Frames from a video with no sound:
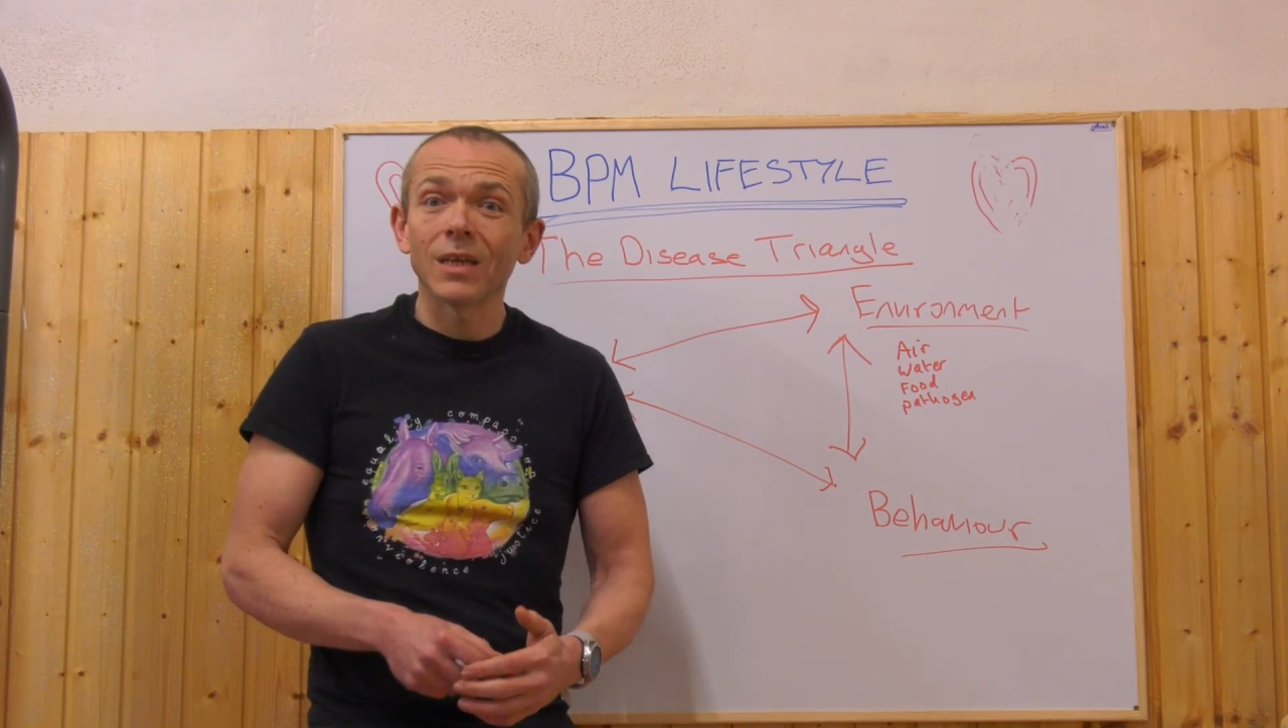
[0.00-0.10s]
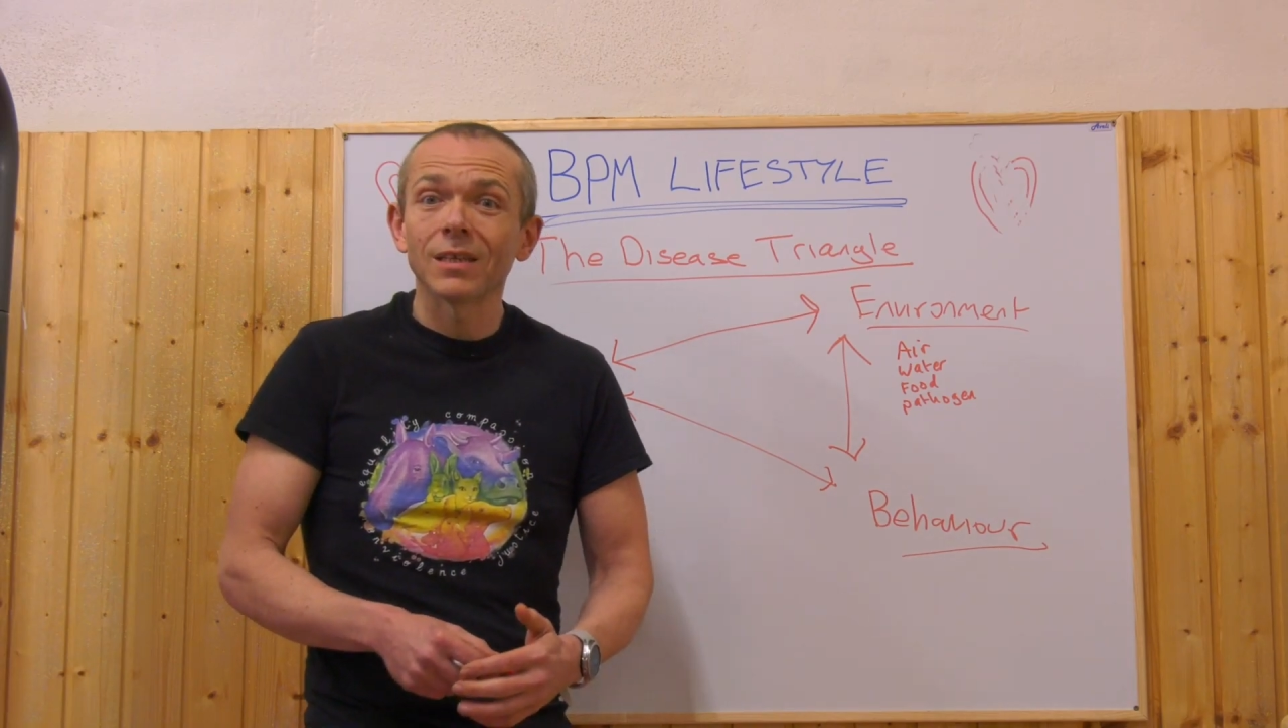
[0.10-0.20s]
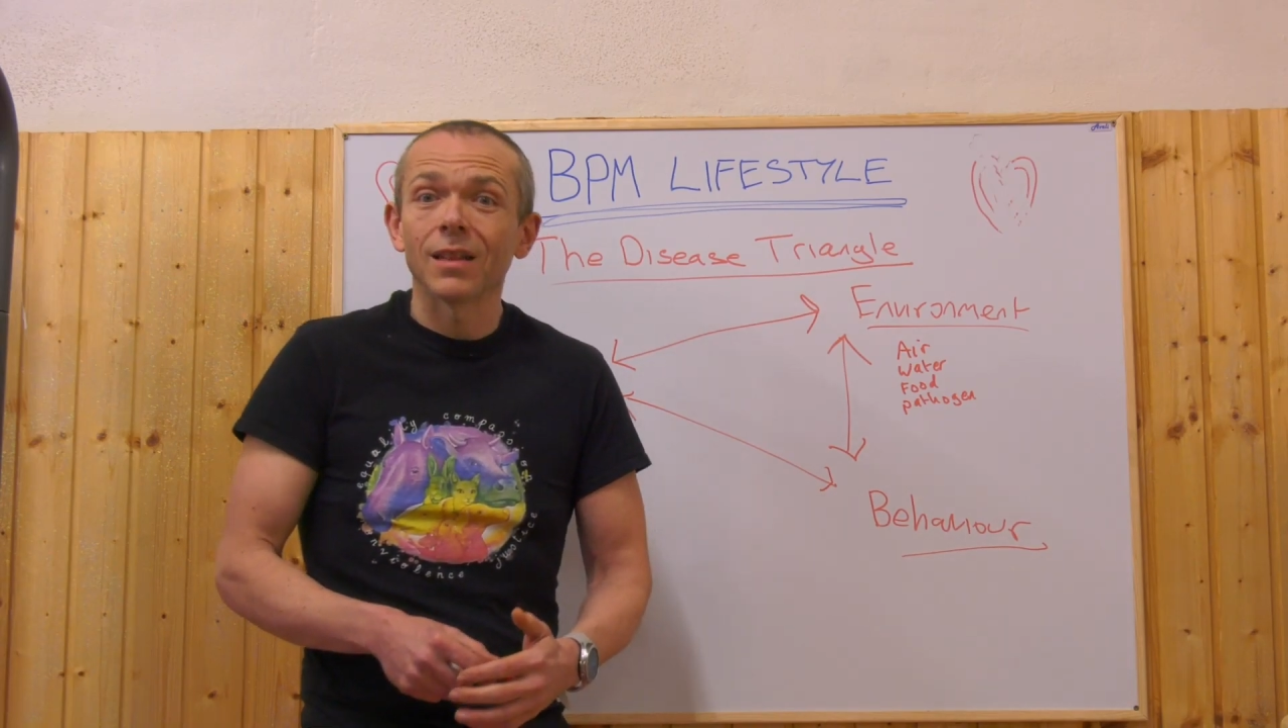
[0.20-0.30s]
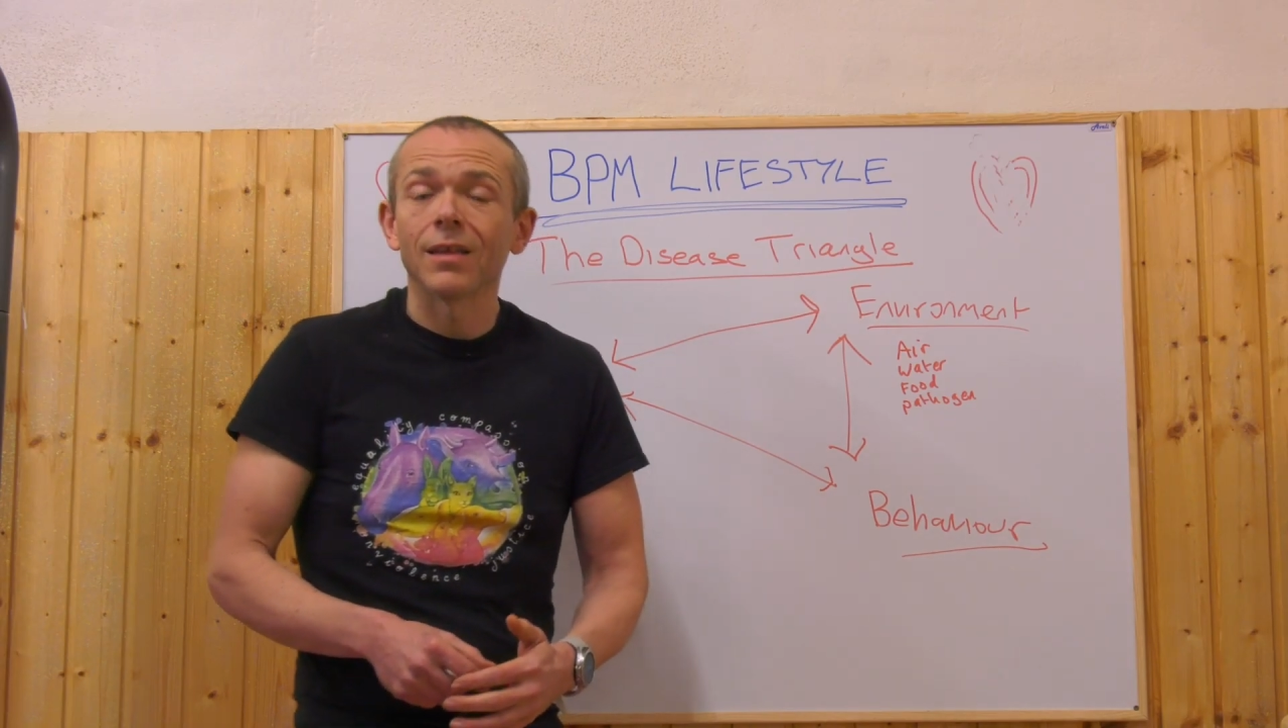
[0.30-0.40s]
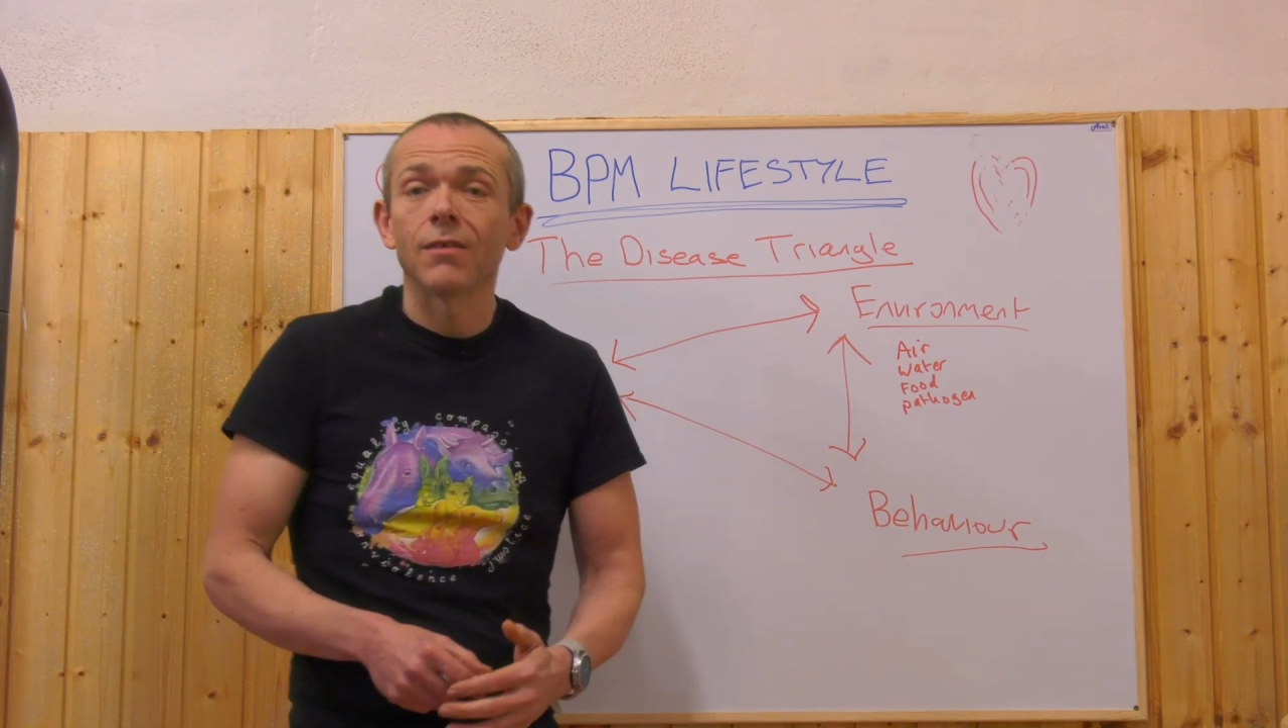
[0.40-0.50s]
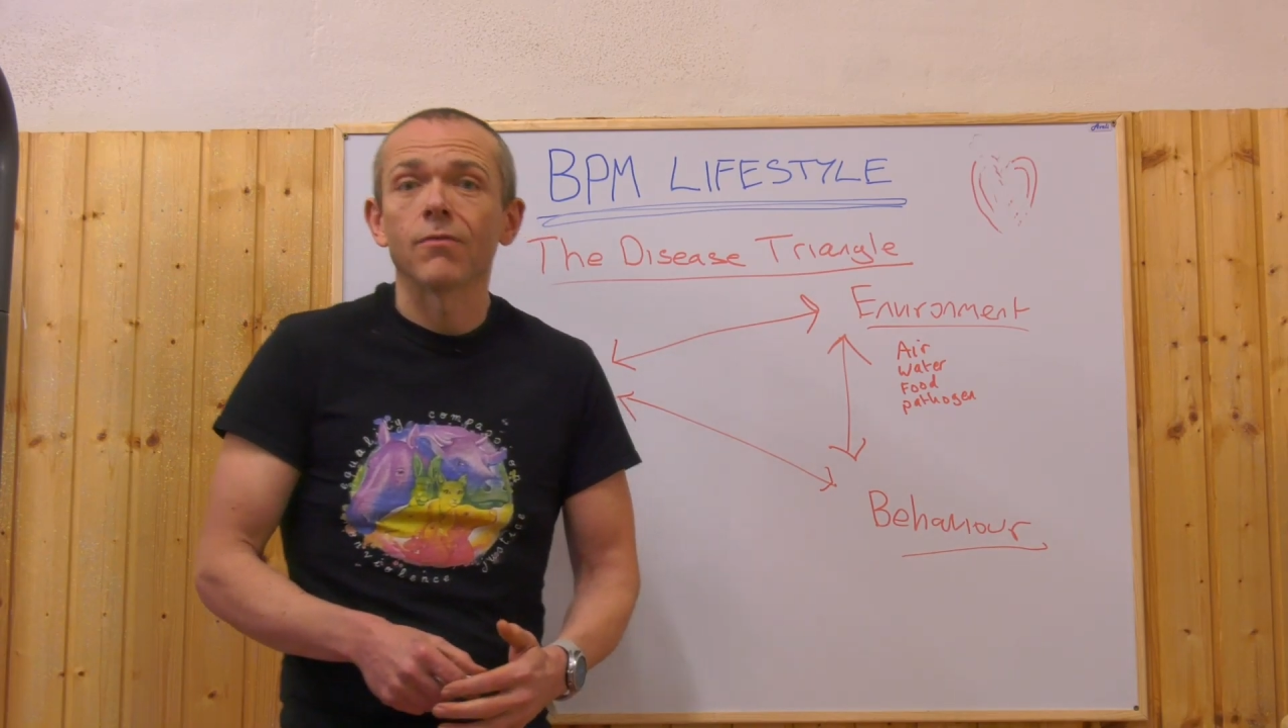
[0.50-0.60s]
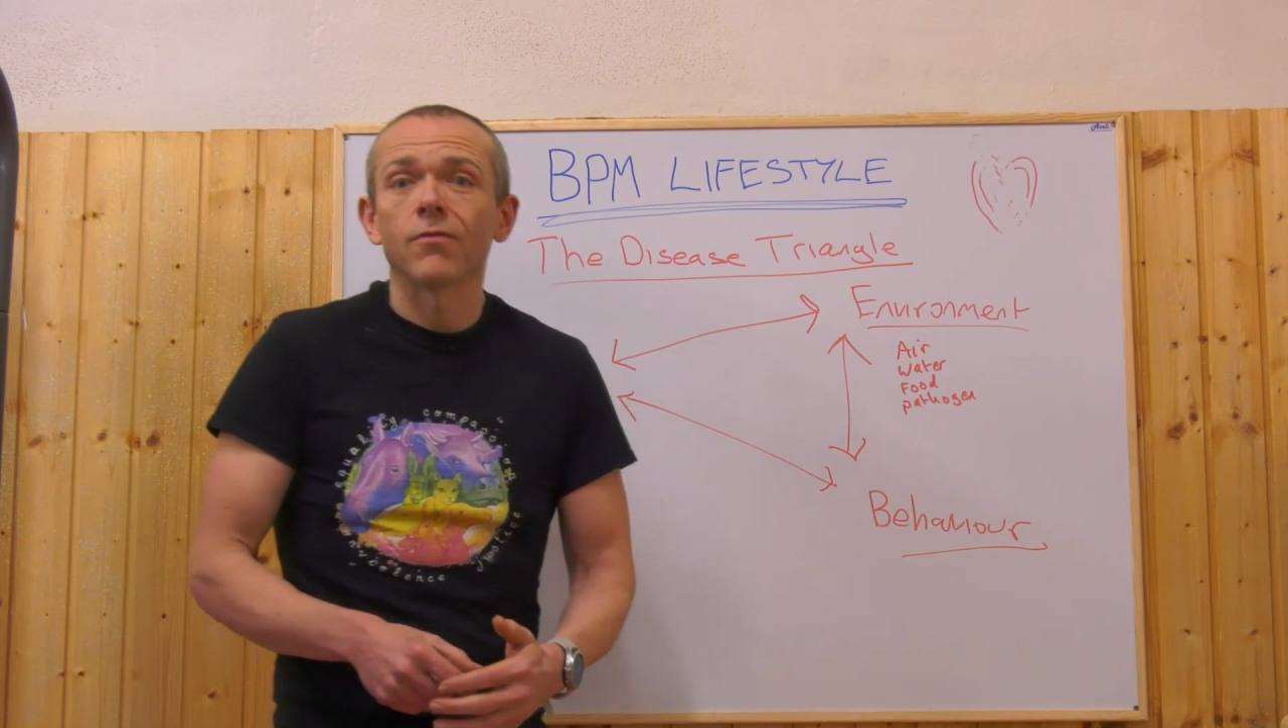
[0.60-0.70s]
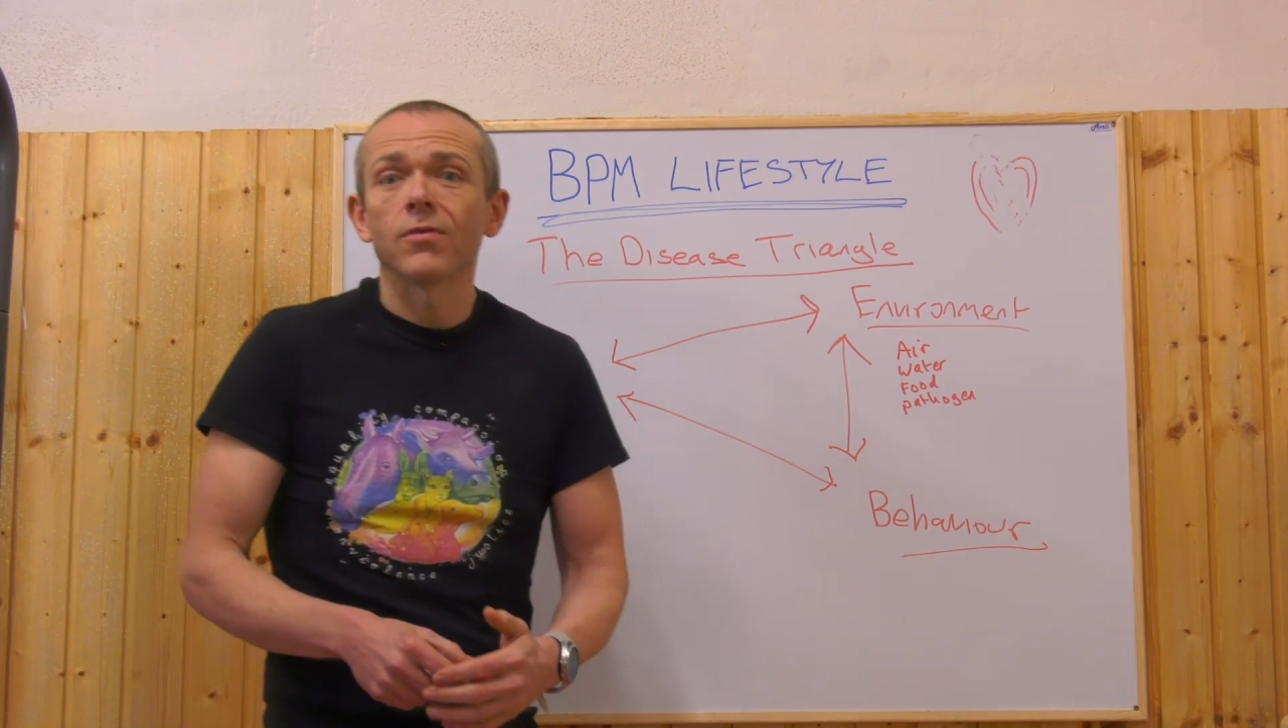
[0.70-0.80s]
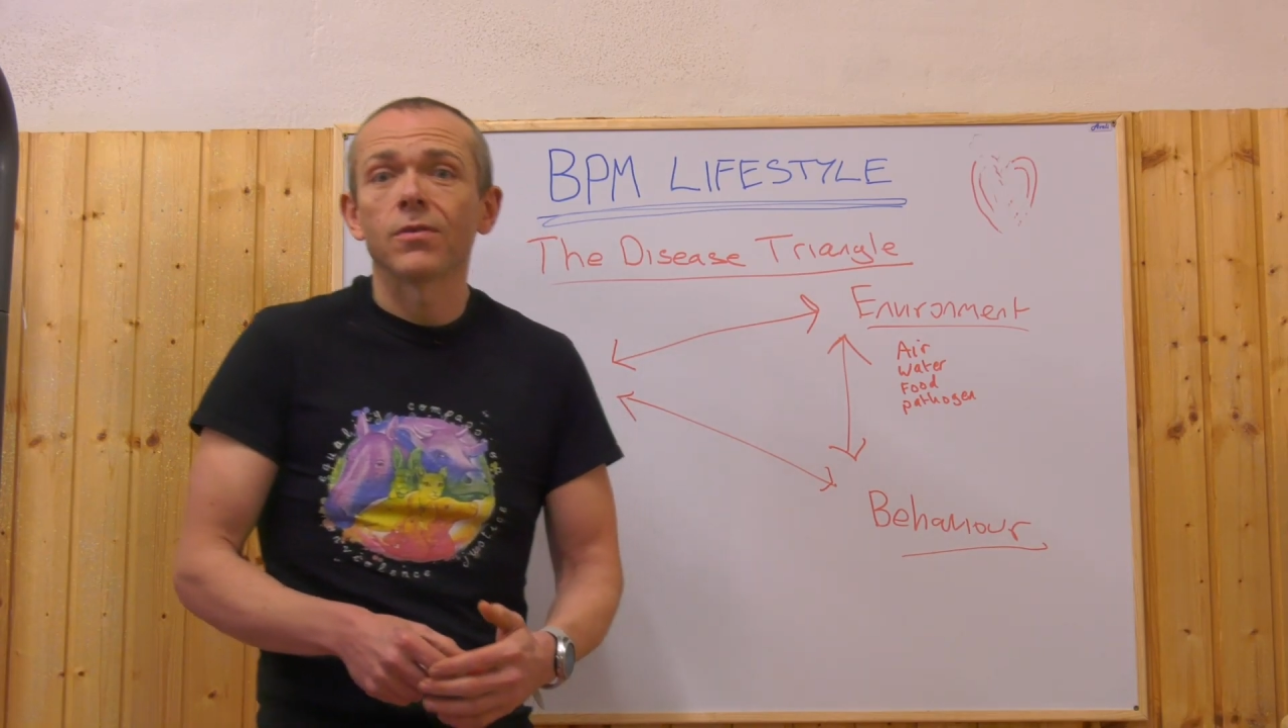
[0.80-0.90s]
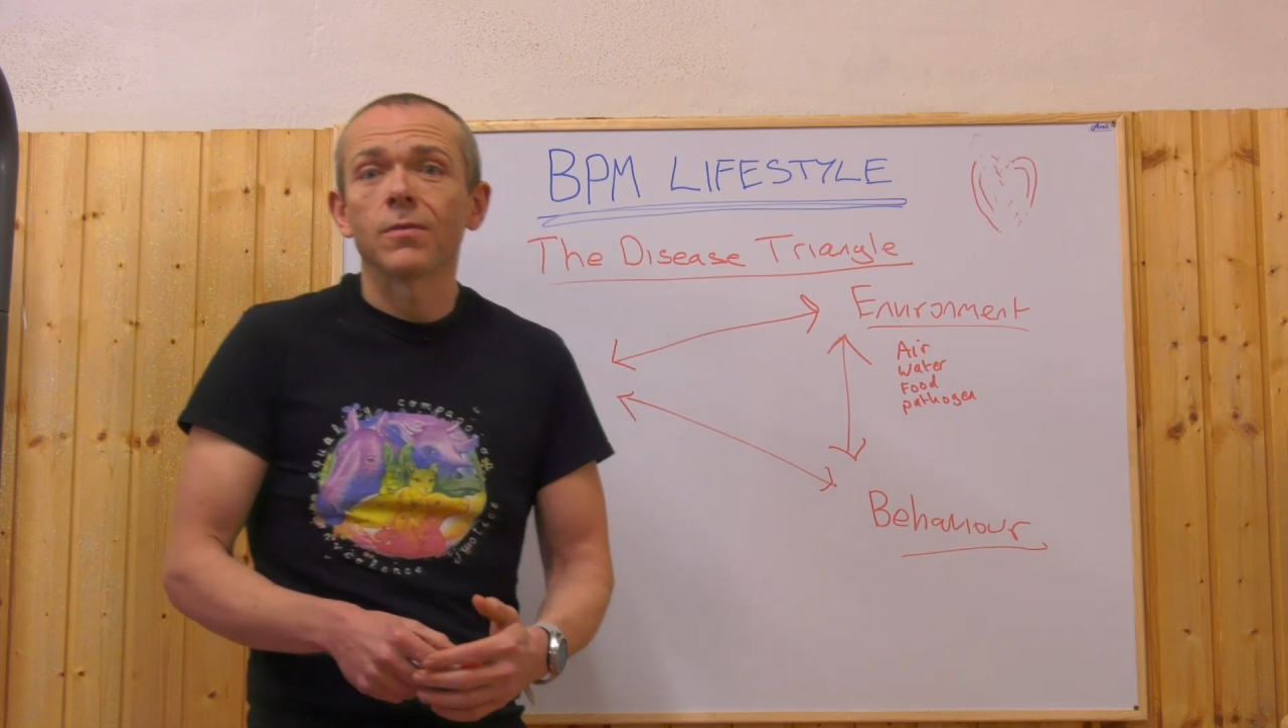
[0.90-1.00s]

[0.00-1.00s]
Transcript: to live.